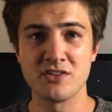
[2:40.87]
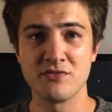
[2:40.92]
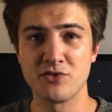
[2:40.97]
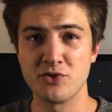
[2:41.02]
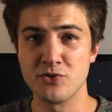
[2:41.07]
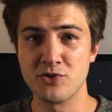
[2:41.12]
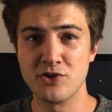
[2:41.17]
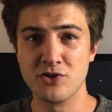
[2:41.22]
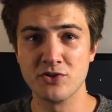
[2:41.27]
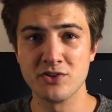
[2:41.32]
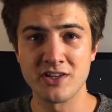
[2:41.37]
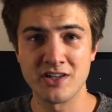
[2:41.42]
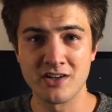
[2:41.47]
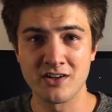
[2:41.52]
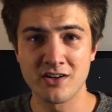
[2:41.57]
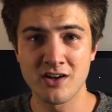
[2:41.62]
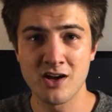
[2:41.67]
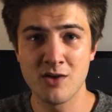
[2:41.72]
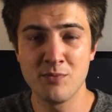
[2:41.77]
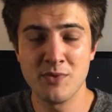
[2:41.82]
of your yearly
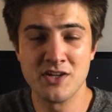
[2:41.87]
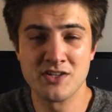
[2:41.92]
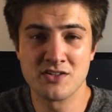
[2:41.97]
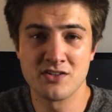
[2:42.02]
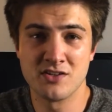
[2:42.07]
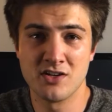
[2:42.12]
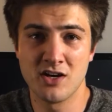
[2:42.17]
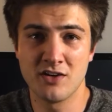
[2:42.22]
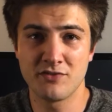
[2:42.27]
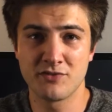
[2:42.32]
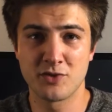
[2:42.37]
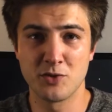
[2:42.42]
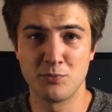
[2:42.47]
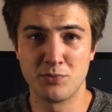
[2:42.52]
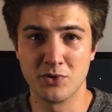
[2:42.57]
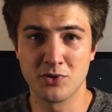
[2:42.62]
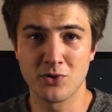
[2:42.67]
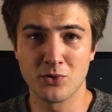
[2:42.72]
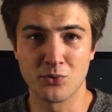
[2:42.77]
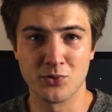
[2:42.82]
income is enough to
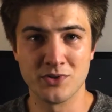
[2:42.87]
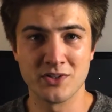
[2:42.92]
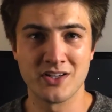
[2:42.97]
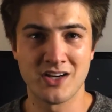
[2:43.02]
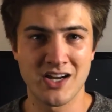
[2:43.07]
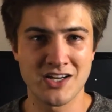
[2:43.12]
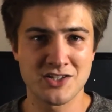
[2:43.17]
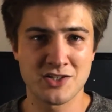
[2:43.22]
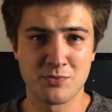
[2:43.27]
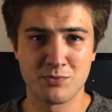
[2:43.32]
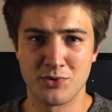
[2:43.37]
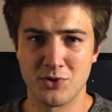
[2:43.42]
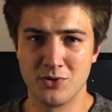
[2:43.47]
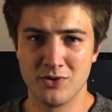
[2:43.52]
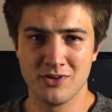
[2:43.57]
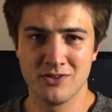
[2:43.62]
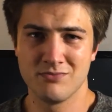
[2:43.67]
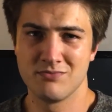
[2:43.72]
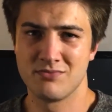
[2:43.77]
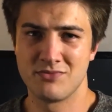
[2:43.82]
build a really nice
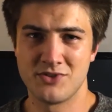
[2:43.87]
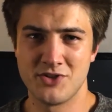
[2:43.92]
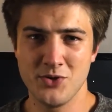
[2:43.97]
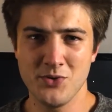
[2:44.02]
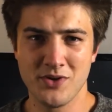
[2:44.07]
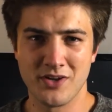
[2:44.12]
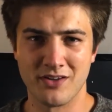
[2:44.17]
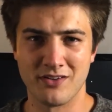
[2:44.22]
computer, do it.